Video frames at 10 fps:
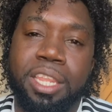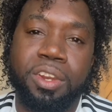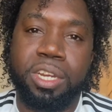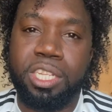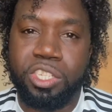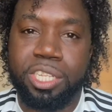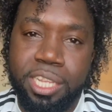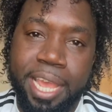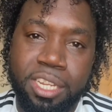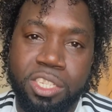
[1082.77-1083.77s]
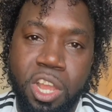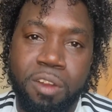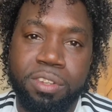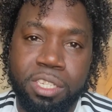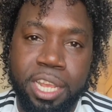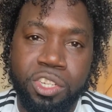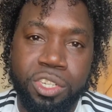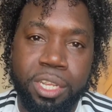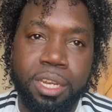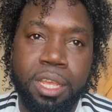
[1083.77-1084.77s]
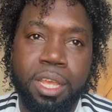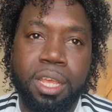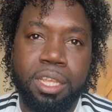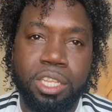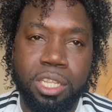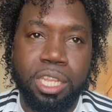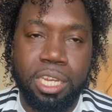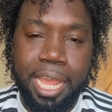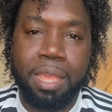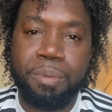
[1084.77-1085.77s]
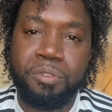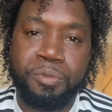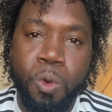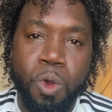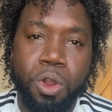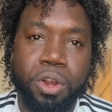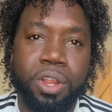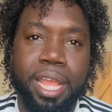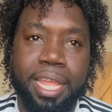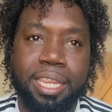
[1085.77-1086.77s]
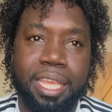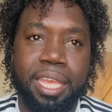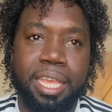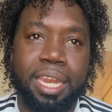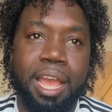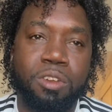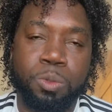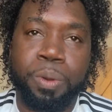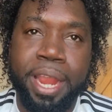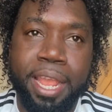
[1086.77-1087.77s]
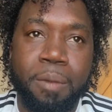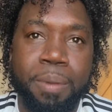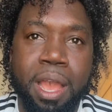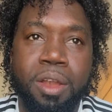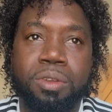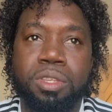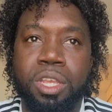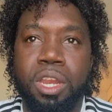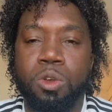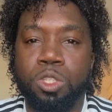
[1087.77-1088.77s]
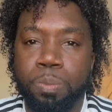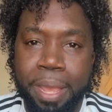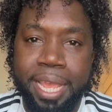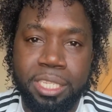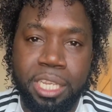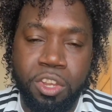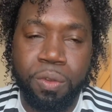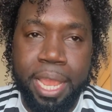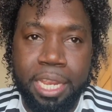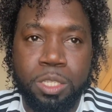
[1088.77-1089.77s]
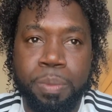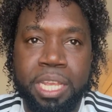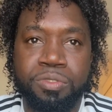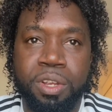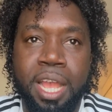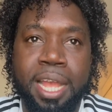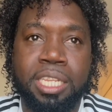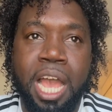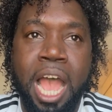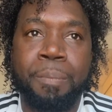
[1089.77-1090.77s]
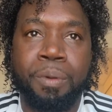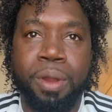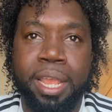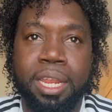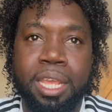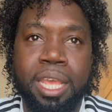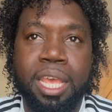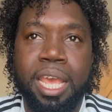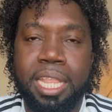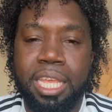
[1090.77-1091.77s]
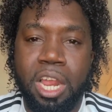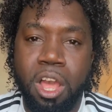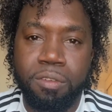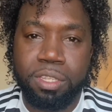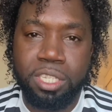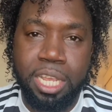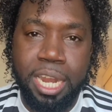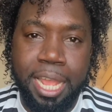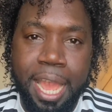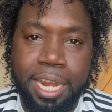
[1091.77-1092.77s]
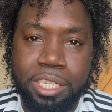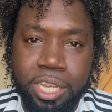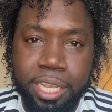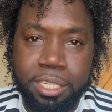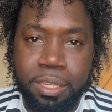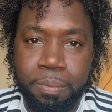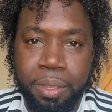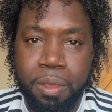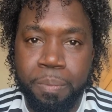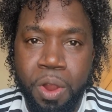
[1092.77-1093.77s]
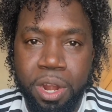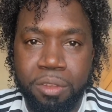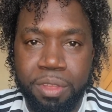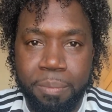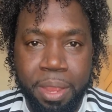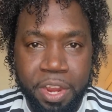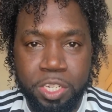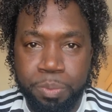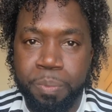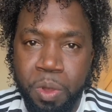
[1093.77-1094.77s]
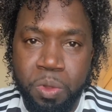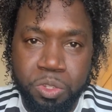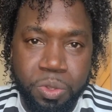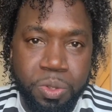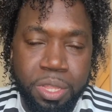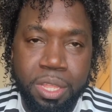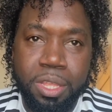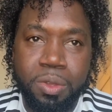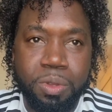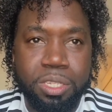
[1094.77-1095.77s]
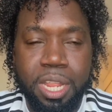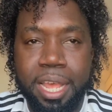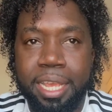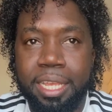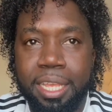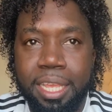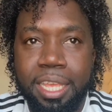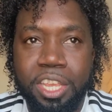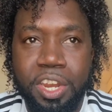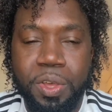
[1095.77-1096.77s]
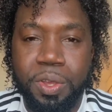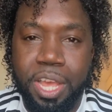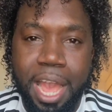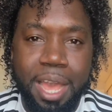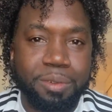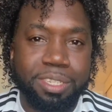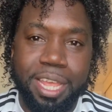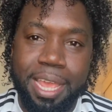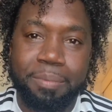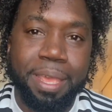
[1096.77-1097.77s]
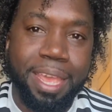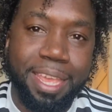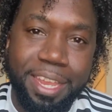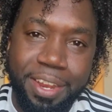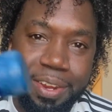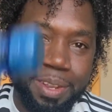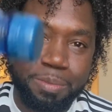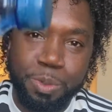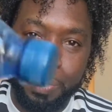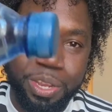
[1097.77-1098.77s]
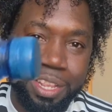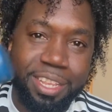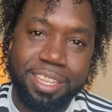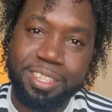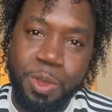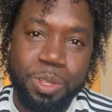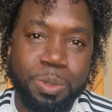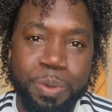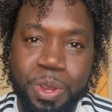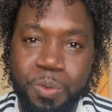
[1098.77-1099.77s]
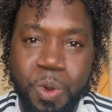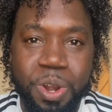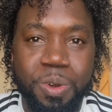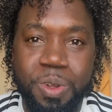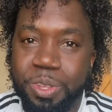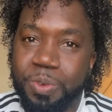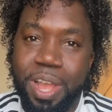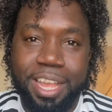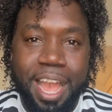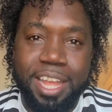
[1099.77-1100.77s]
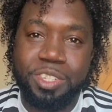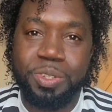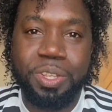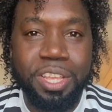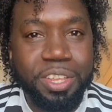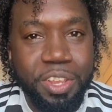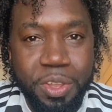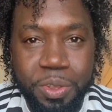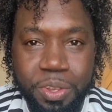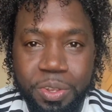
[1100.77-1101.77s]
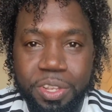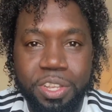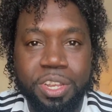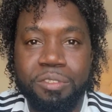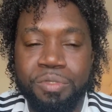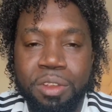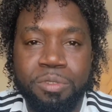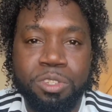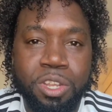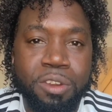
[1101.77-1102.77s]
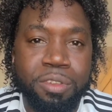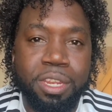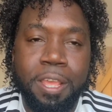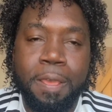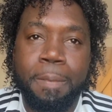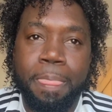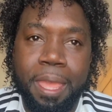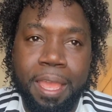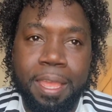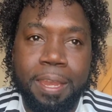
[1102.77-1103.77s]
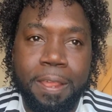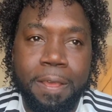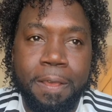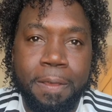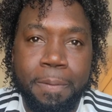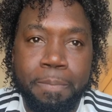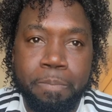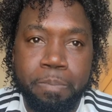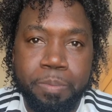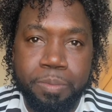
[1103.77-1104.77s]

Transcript: I literally just had this conversation the day before and then i was praying about you know space and creating space for god to operate and then all of a sudden i got a chance to be a part of a marriage proposal was like you know god was like man here i'm sprinkling this holy spirit water on you i got you you know you're a good and faithful servant and um,